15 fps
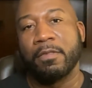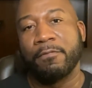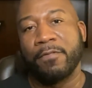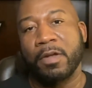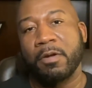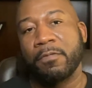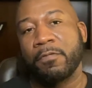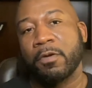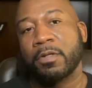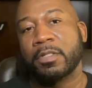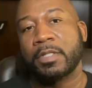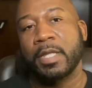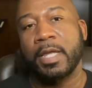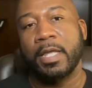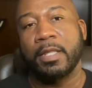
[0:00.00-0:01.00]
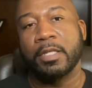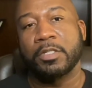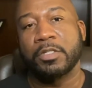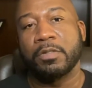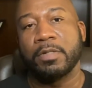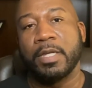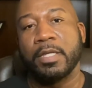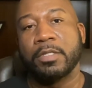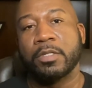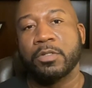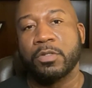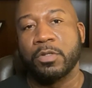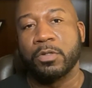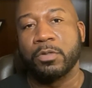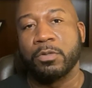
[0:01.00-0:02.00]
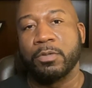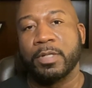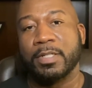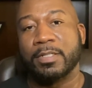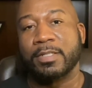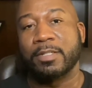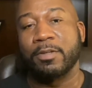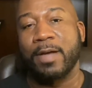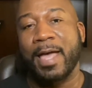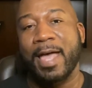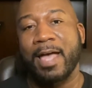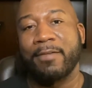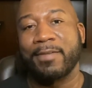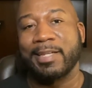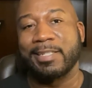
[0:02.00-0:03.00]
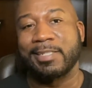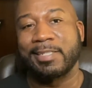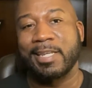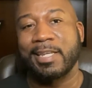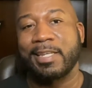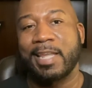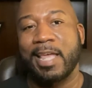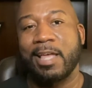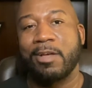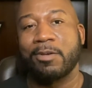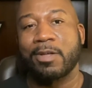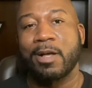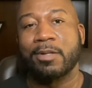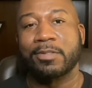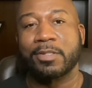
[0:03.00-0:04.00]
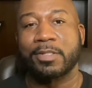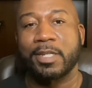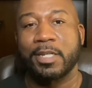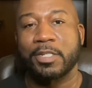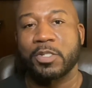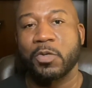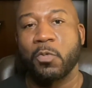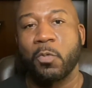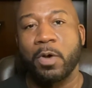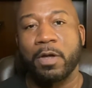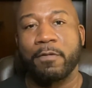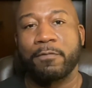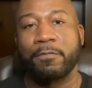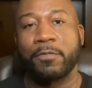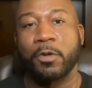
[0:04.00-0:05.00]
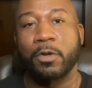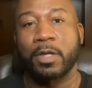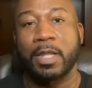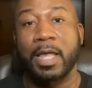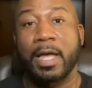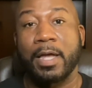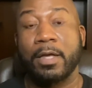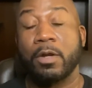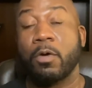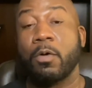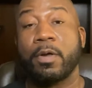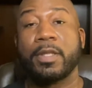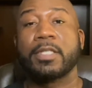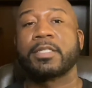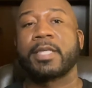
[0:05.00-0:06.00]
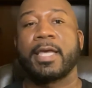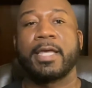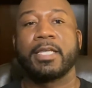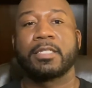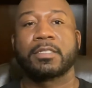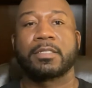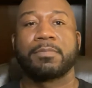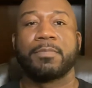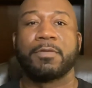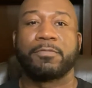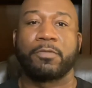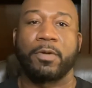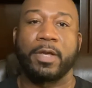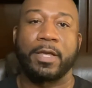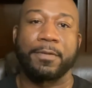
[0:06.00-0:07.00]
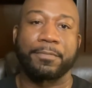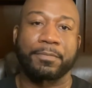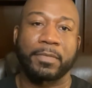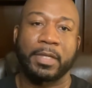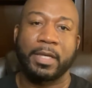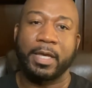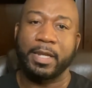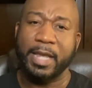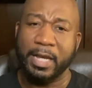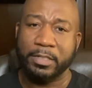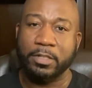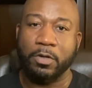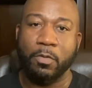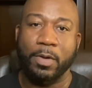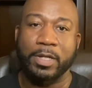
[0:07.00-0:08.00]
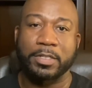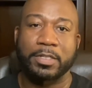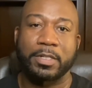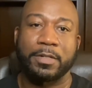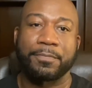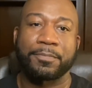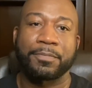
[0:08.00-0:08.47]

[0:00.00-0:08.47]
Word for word: very first thing that you need to do is to have a sit down consultation with your client, or in this case, my friend, and ask the question,